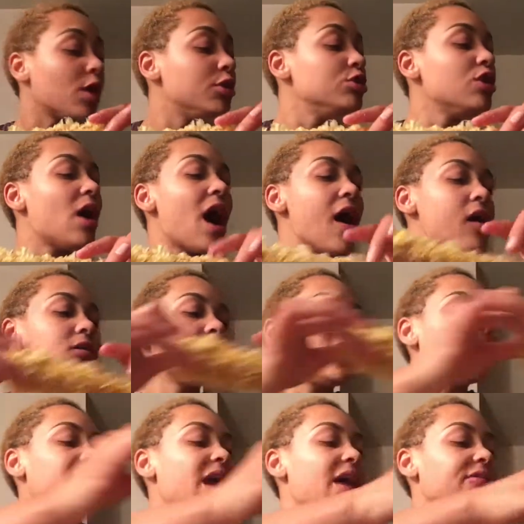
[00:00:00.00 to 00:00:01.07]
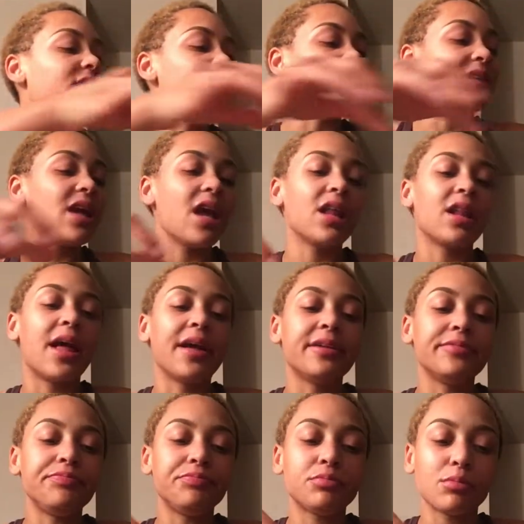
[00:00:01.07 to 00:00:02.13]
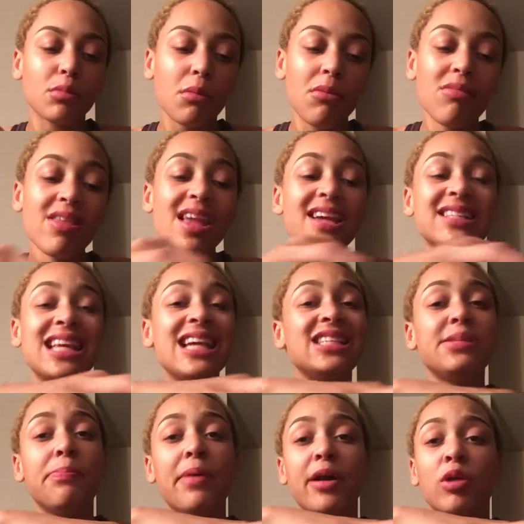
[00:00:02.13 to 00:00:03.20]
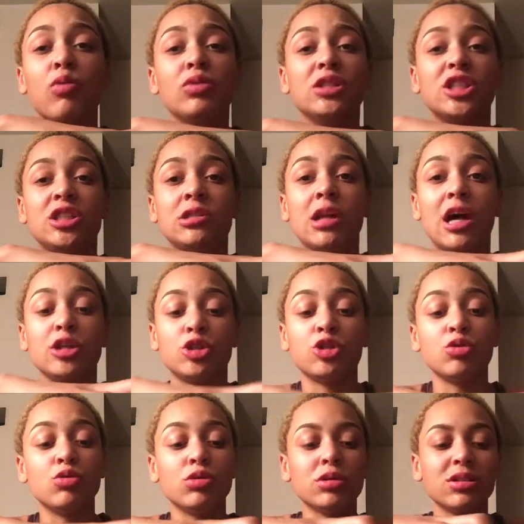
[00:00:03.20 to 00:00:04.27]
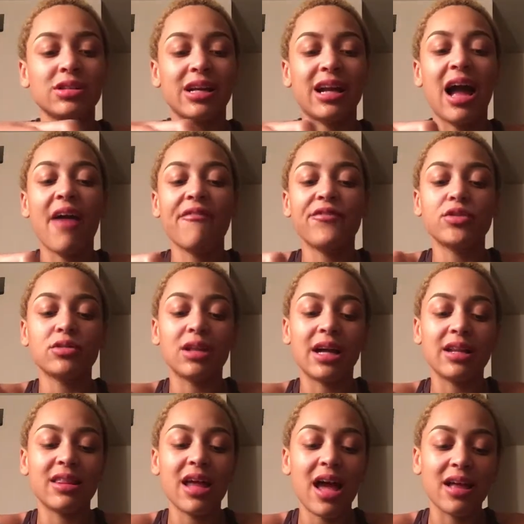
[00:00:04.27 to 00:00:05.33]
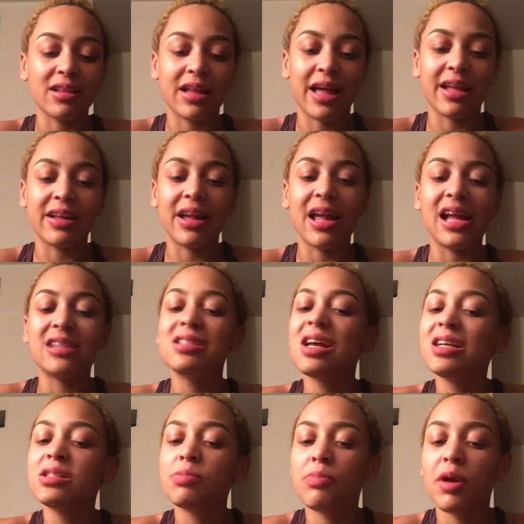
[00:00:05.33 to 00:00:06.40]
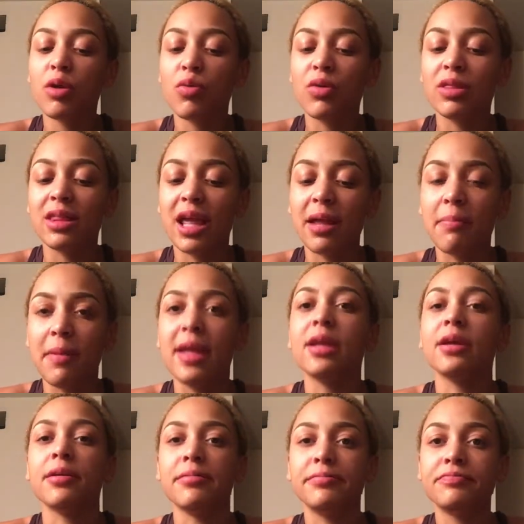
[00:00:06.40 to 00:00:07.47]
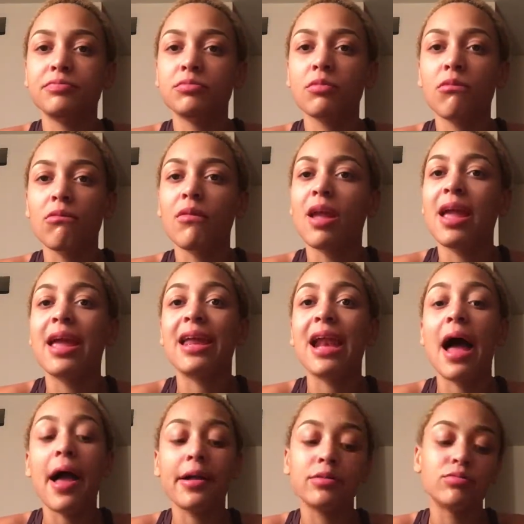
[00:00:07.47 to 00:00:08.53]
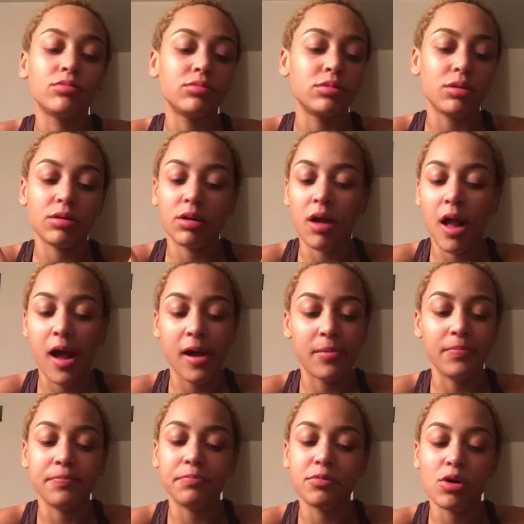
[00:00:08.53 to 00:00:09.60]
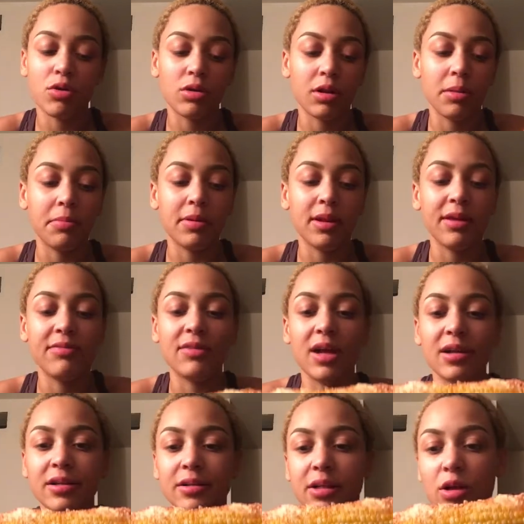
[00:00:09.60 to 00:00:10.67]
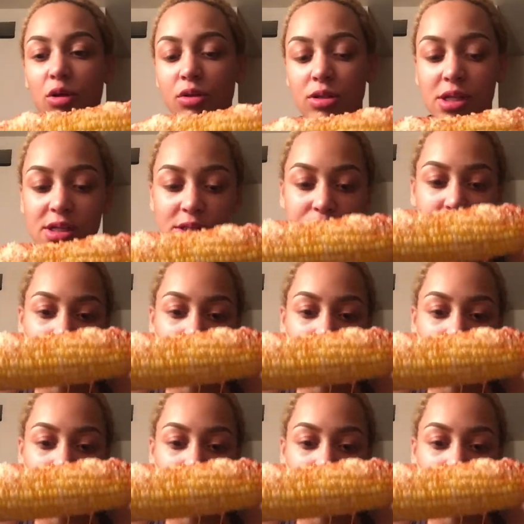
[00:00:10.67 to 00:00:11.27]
you know how like they have that saying like, it tastes better when it's not yours. Like, I feel like that. Like, it tastes better when they make it. And I totally believe that it'll taste